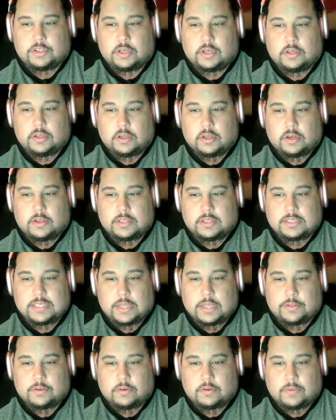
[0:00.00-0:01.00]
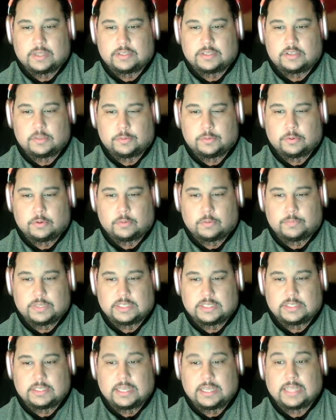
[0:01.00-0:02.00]
Jungkook of the South Korean supergroup
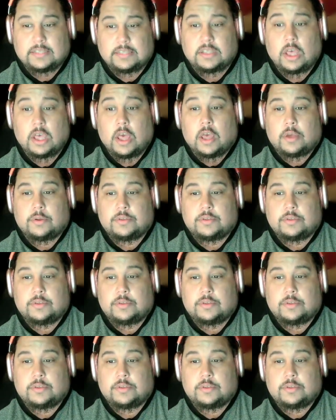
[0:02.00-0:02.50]
BTS,